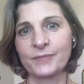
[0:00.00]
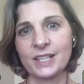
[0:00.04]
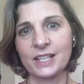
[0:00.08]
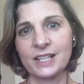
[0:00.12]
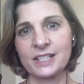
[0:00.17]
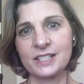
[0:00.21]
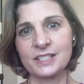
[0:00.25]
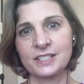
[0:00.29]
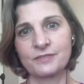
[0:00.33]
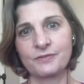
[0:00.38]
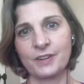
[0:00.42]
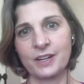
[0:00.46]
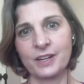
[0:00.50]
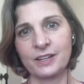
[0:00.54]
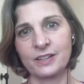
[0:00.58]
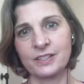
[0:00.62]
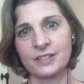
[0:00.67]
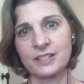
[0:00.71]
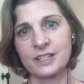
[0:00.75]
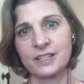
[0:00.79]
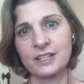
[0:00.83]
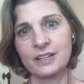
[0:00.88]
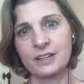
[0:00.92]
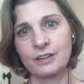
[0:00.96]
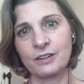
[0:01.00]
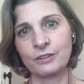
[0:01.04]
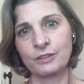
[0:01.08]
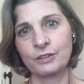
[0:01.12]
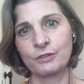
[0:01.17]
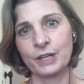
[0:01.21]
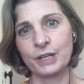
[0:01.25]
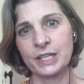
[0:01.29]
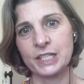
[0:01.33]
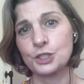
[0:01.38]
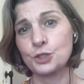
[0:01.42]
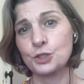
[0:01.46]
He's very a
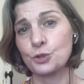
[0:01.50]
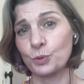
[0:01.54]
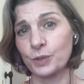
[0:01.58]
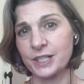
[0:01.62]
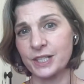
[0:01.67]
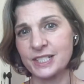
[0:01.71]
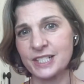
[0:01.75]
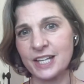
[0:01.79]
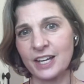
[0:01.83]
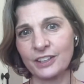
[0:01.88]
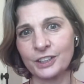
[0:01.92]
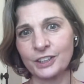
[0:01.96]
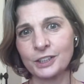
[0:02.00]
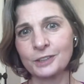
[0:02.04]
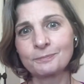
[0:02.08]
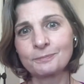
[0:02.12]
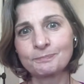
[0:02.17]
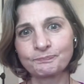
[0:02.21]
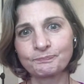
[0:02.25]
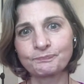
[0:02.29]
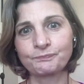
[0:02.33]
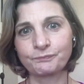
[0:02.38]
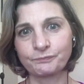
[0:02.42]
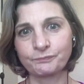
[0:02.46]
great storyteller